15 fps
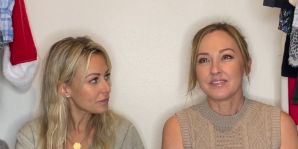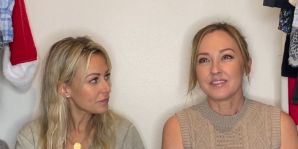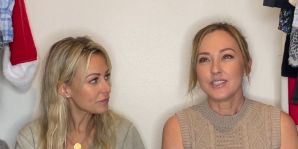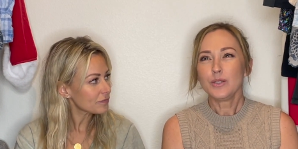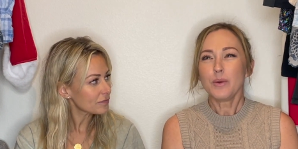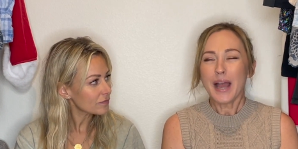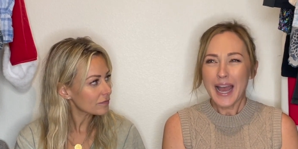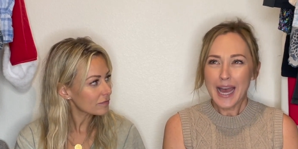
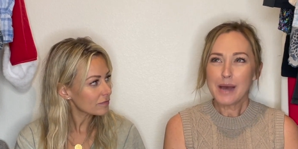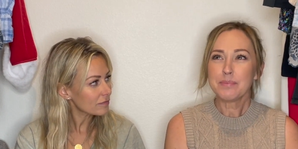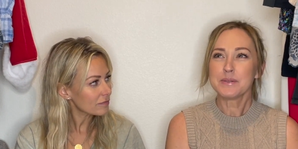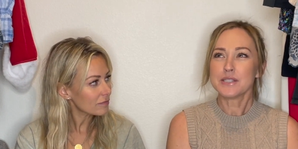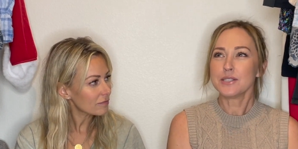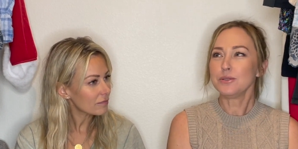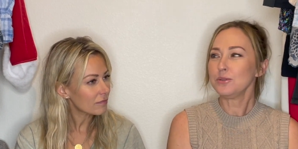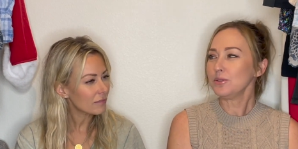Speaker 1: You
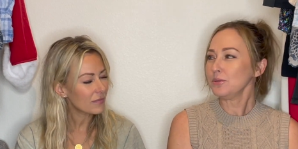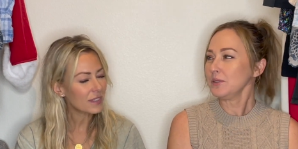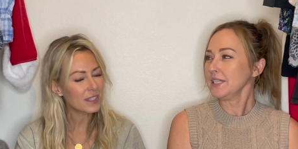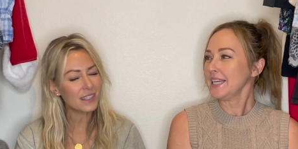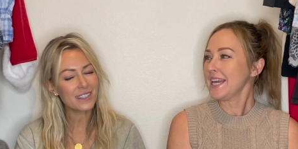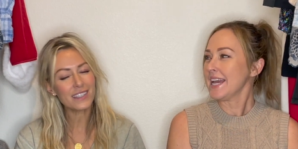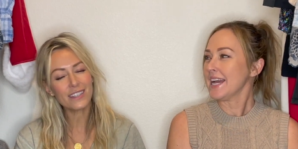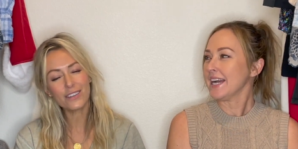absolutely
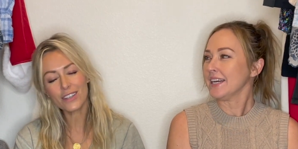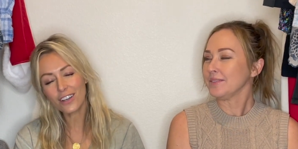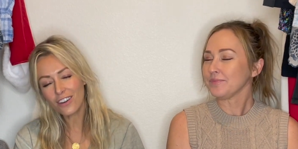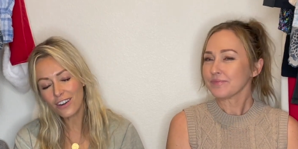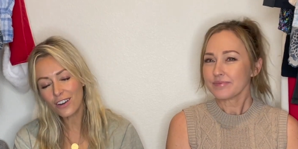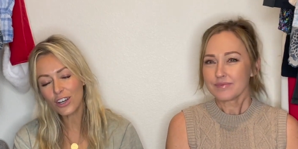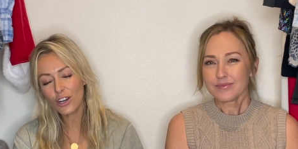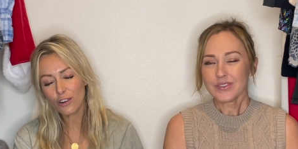can. You
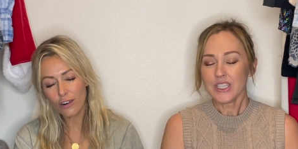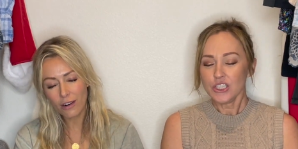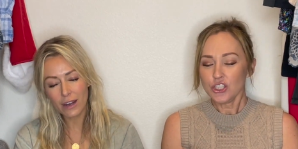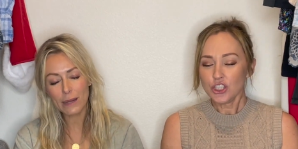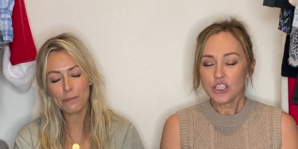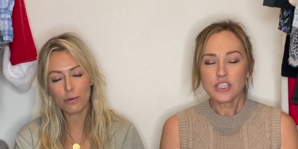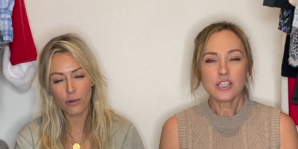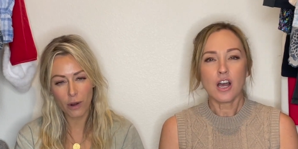can't cry
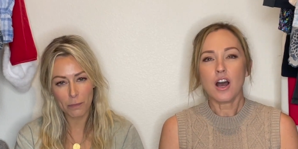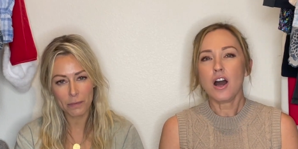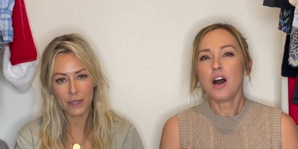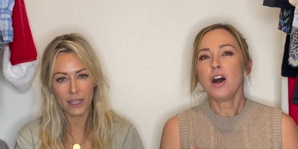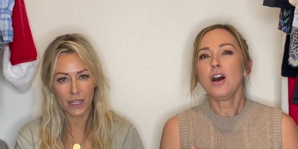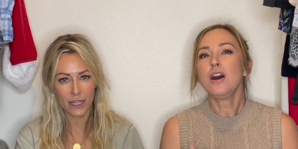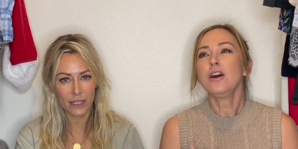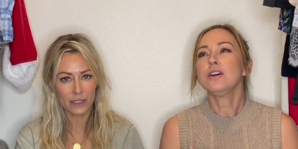she's properly.
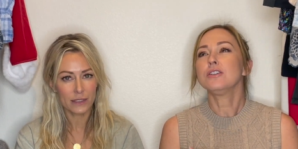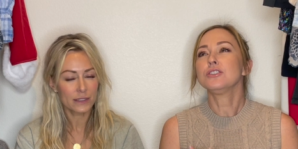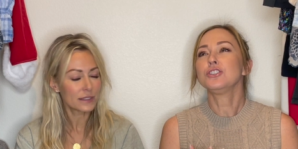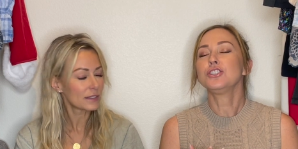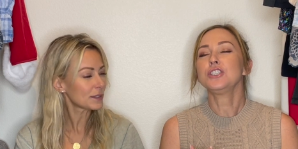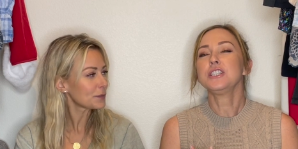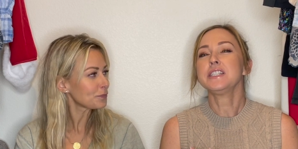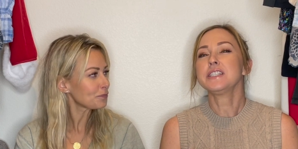All,
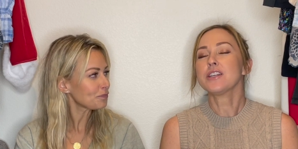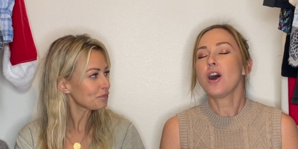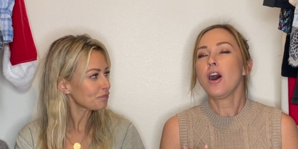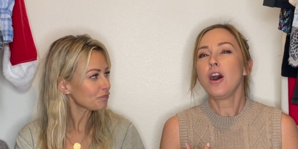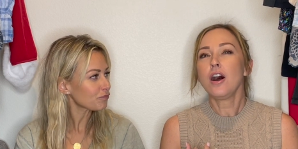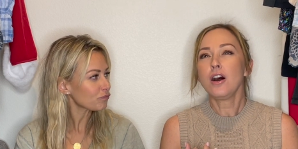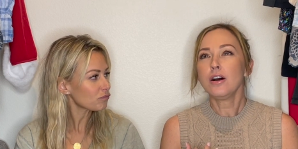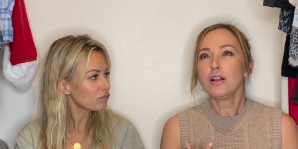she's
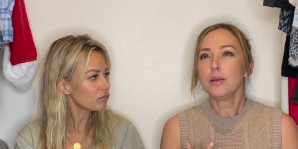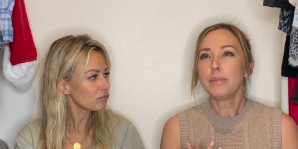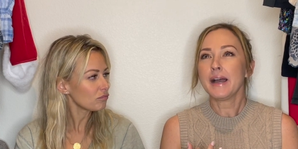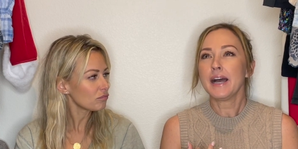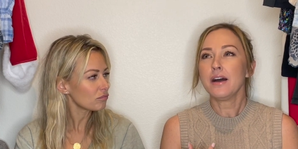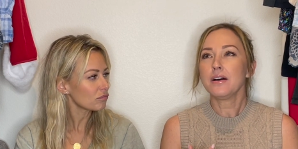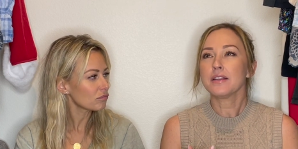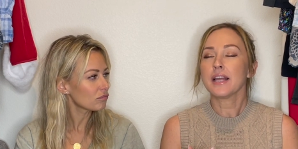all
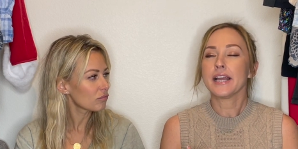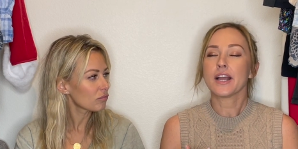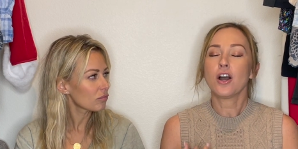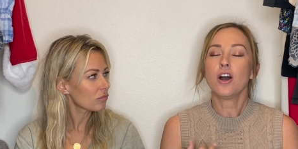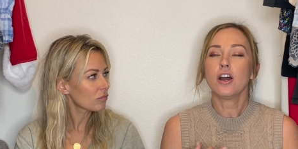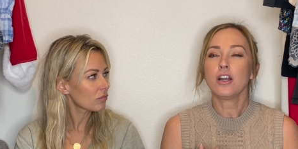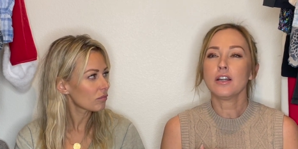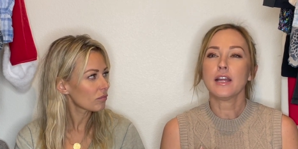about like
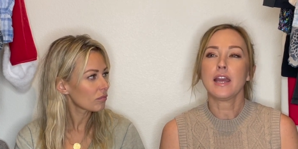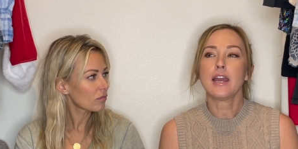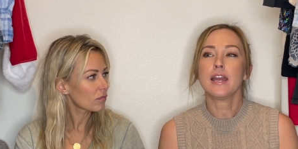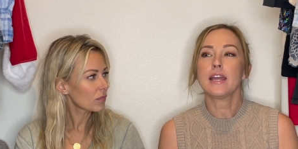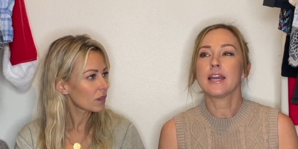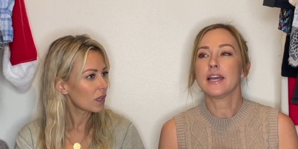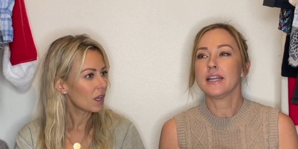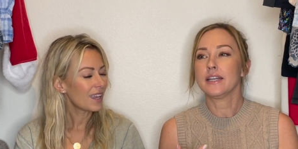
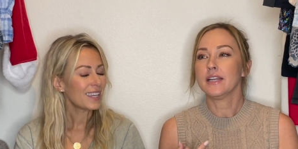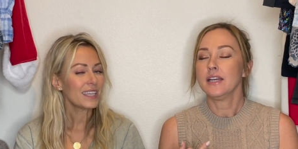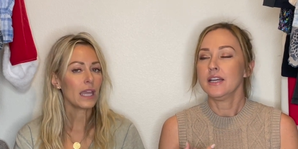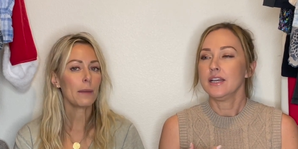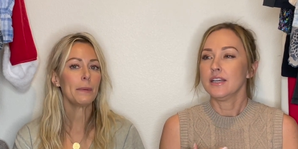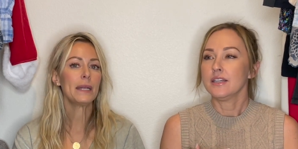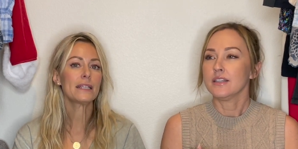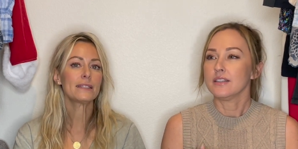heartache and...
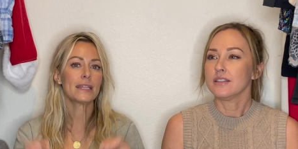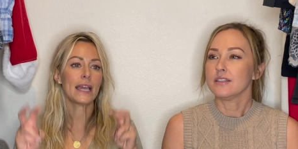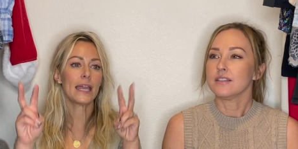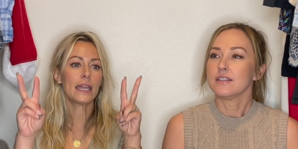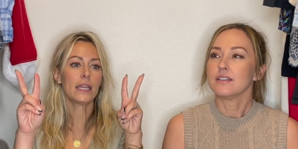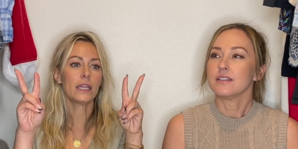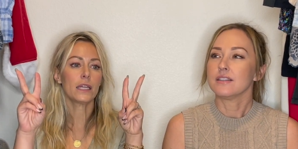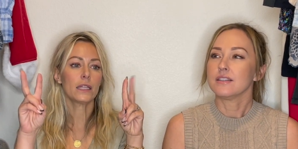
Speaker 2: Yeah, but it's
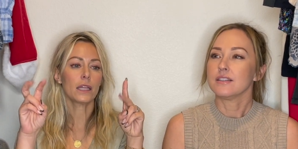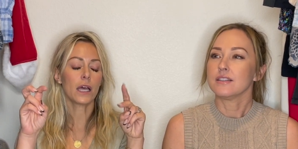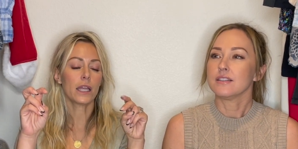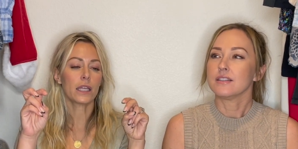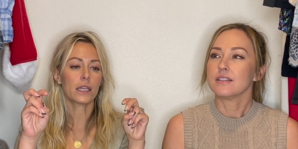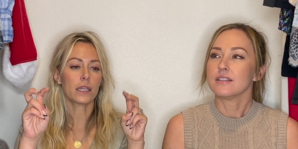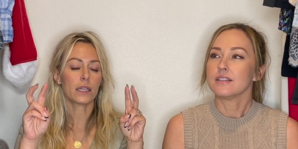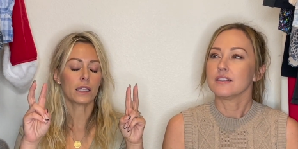a
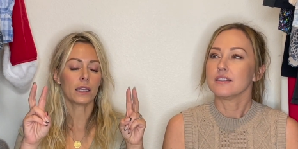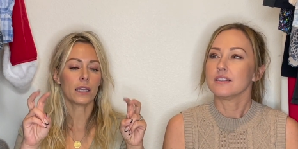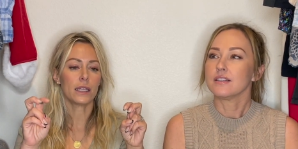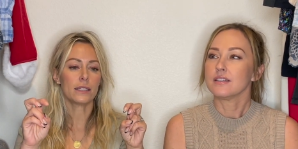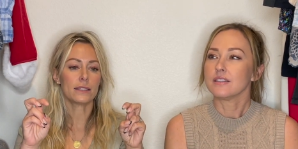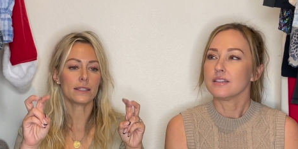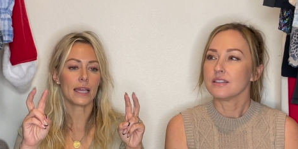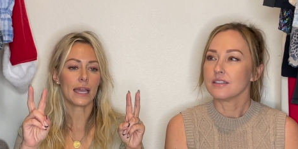like
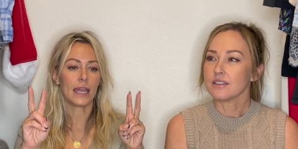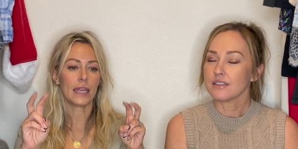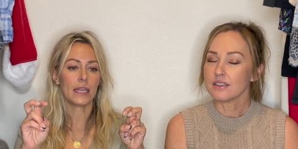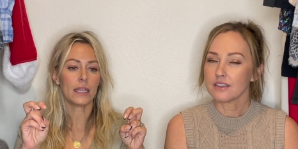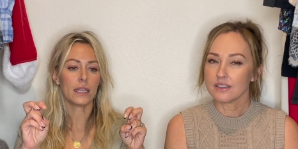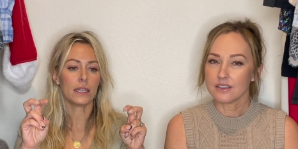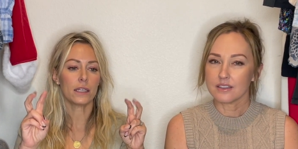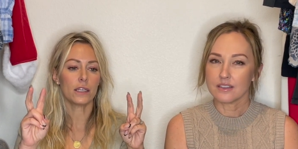it's
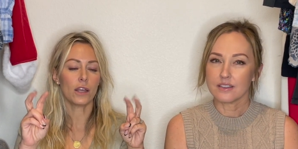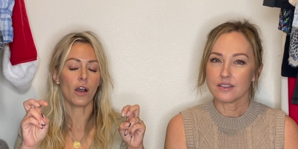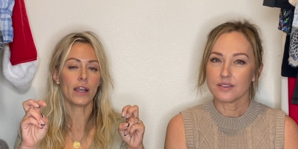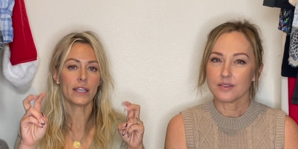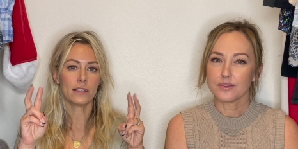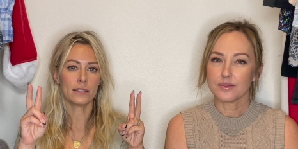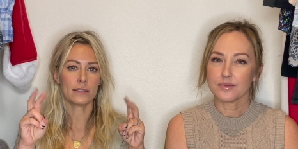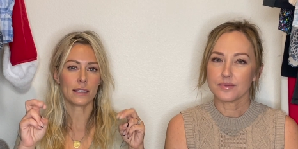a
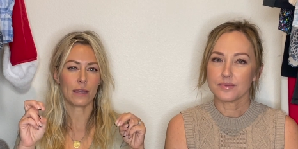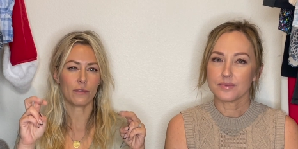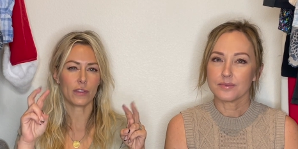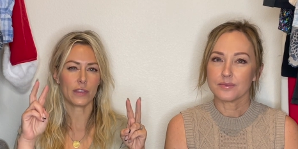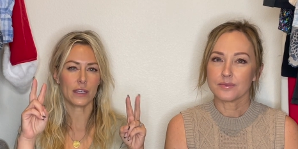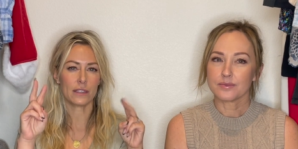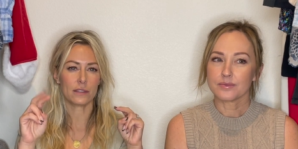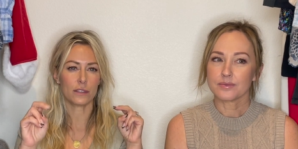nice,
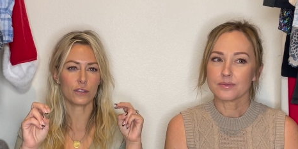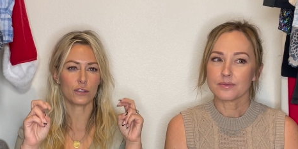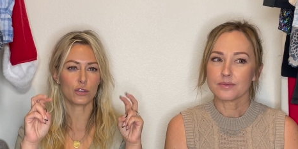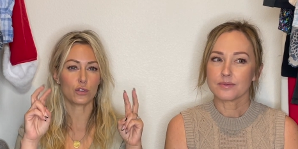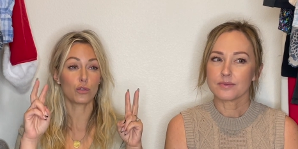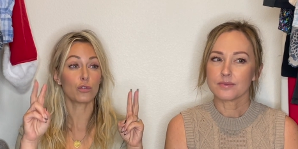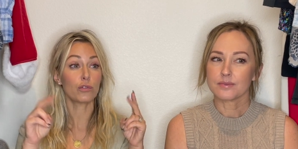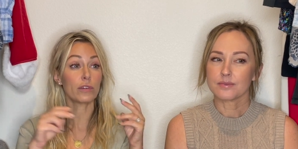everything's a
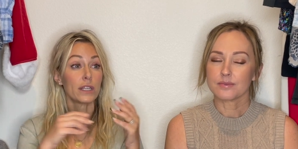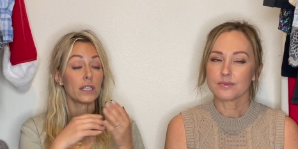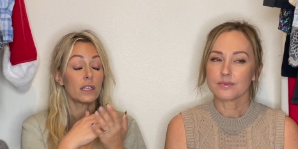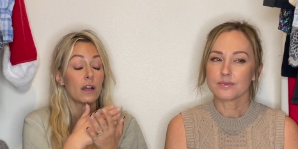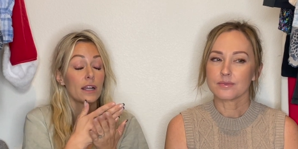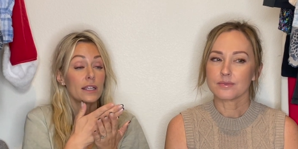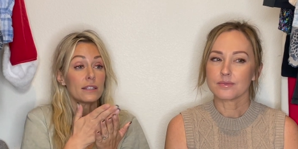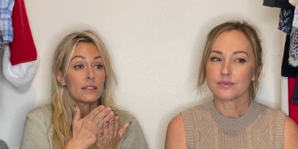story,
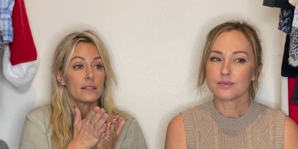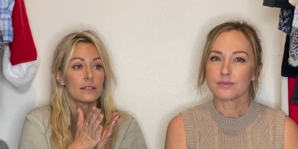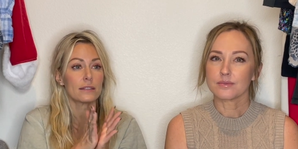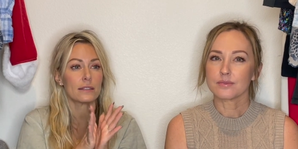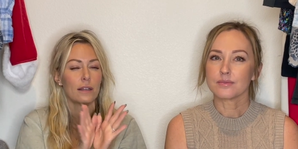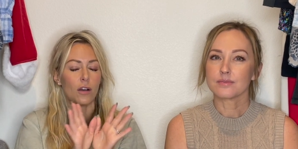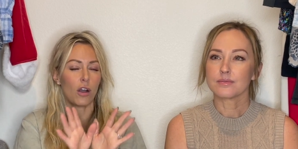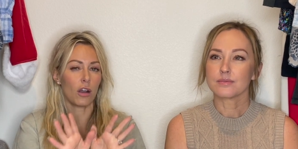
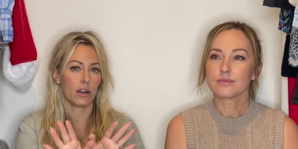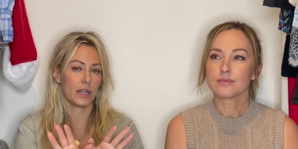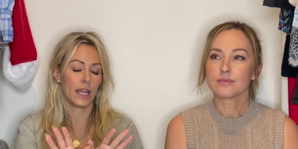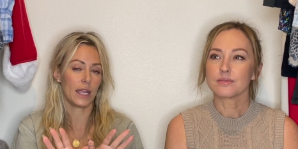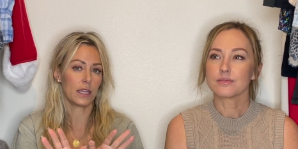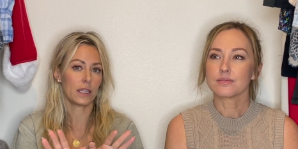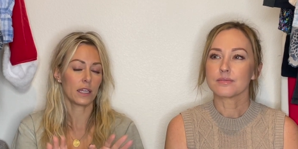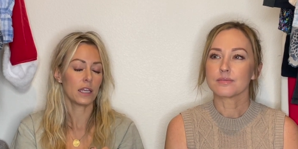nice
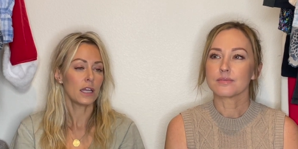heartache.